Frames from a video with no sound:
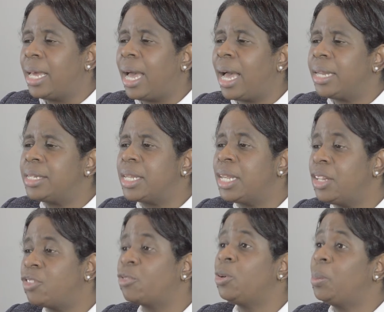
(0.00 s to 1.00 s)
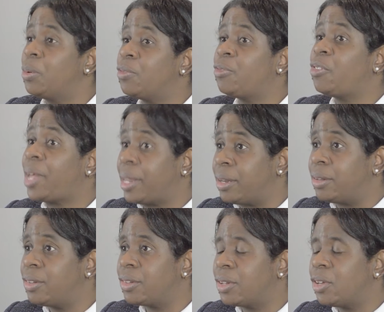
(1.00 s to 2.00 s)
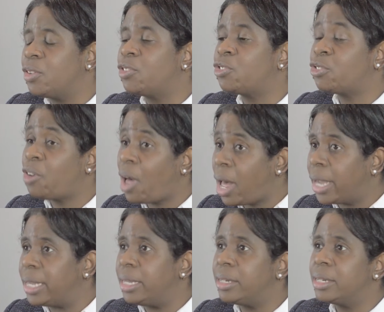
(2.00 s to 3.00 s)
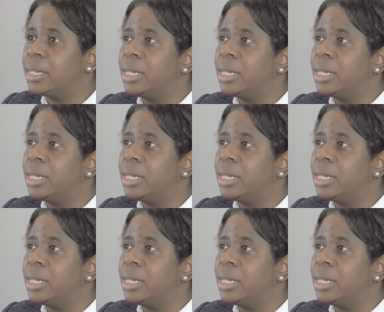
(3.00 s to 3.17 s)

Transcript: And his group of friends tried